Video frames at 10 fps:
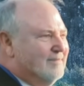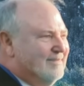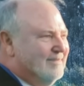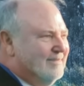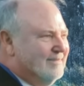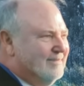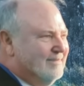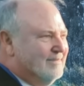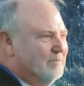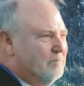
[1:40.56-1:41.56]

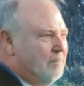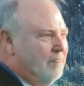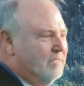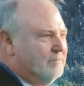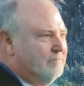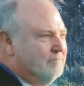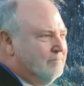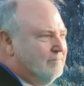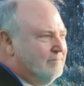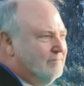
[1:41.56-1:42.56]

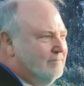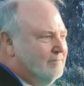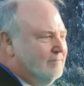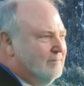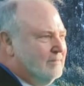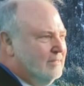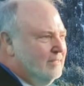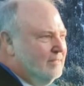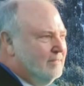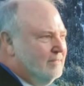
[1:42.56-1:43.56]

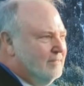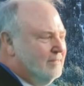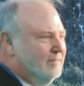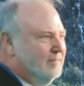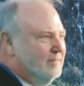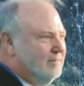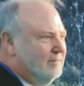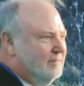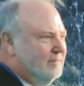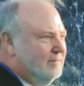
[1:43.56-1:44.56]

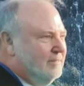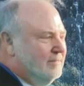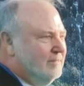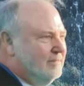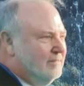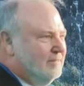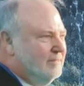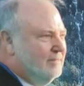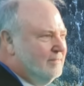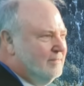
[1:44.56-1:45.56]

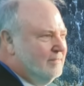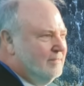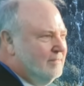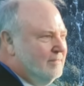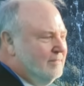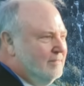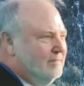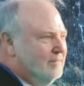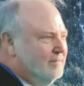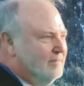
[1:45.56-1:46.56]

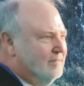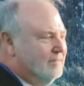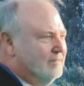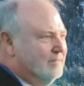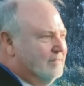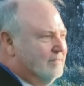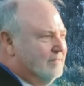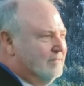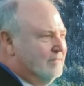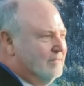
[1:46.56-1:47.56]

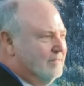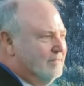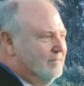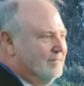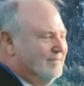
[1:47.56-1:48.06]
No words are spoken by the person on screen.